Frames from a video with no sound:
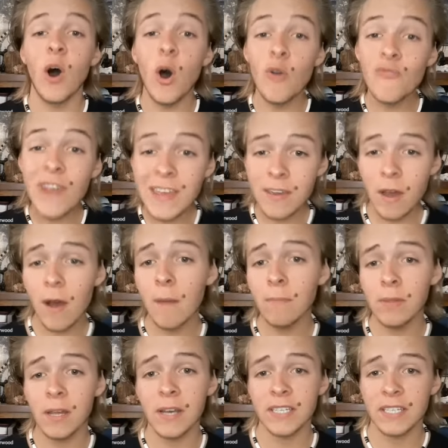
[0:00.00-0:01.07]
already
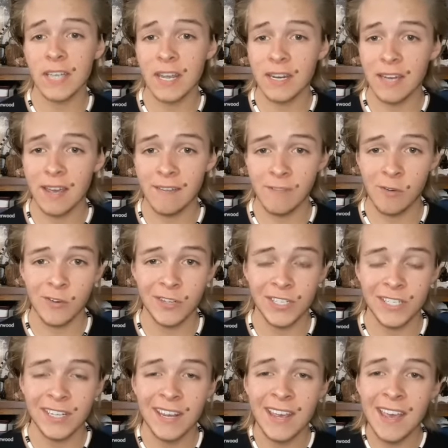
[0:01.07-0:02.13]
complex and diverse.